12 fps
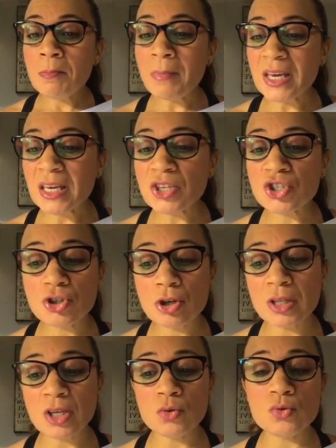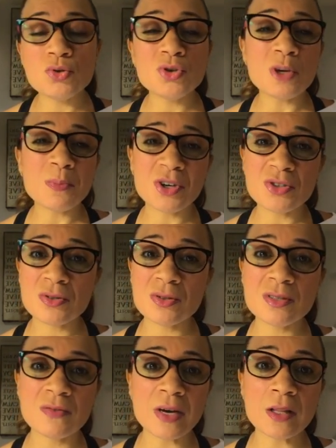Making sure that you do your
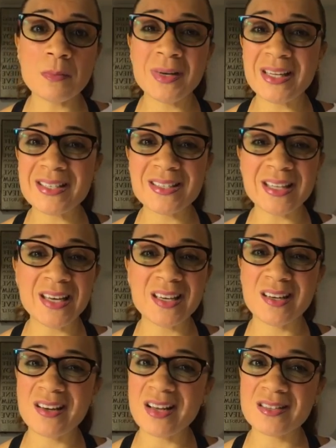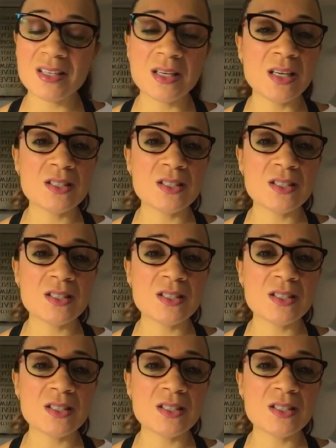personal development and staying connected